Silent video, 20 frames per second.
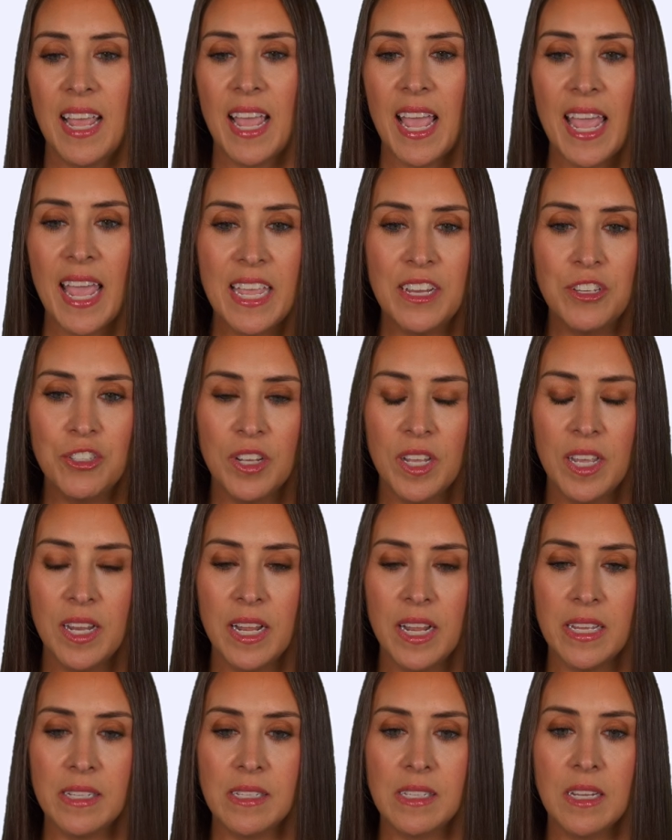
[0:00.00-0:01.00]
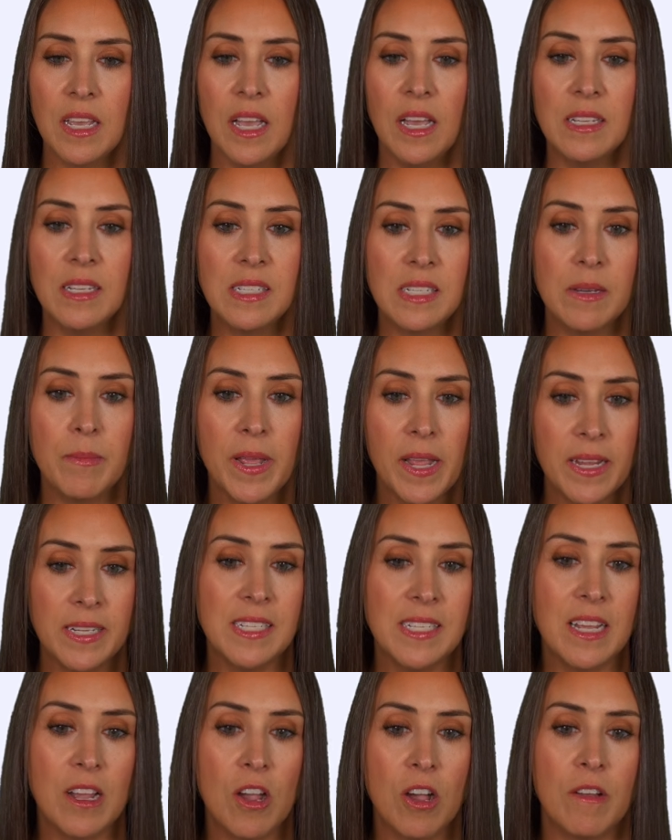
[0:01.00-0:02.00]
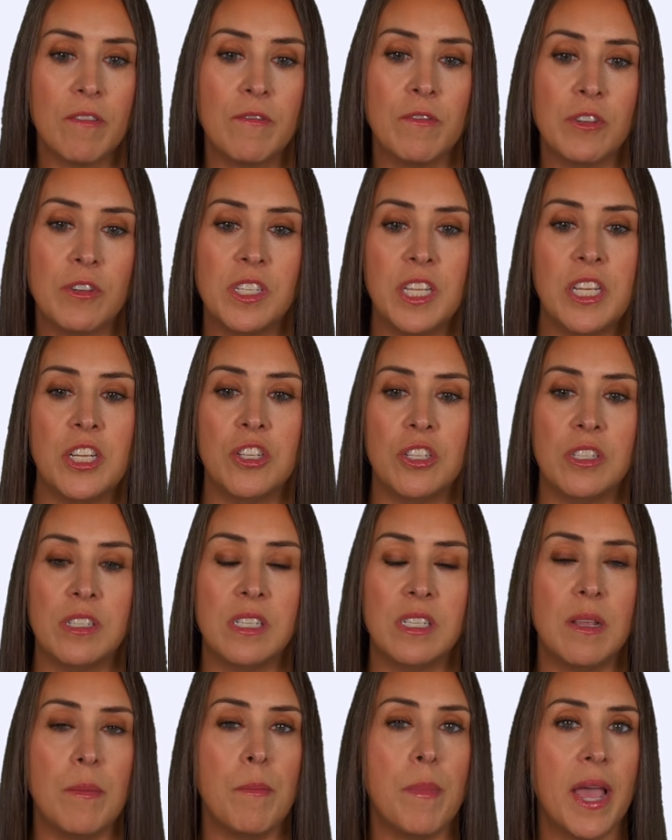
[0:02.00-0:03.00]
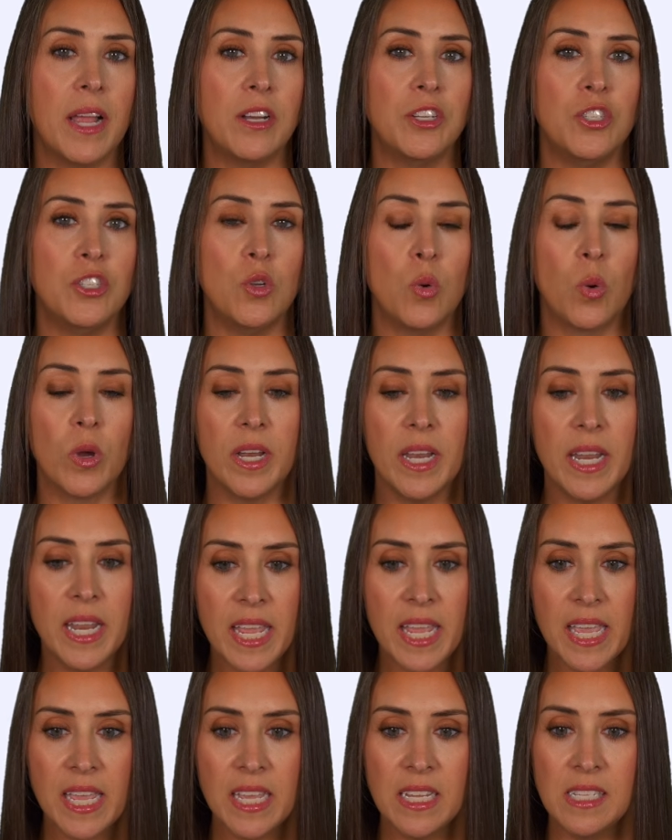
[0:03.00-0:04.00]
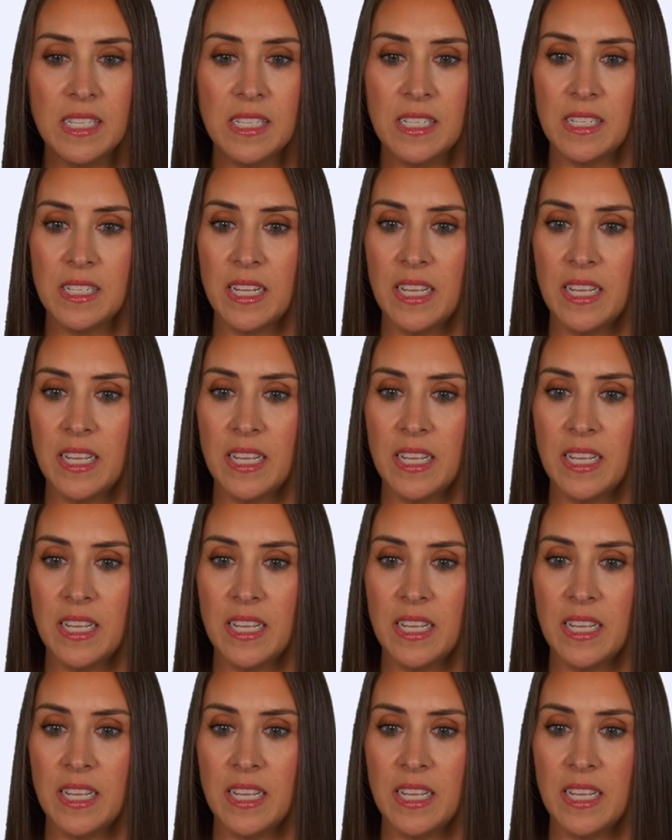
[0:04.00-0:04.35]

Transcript: agent, it's customizing conversations to match your needs,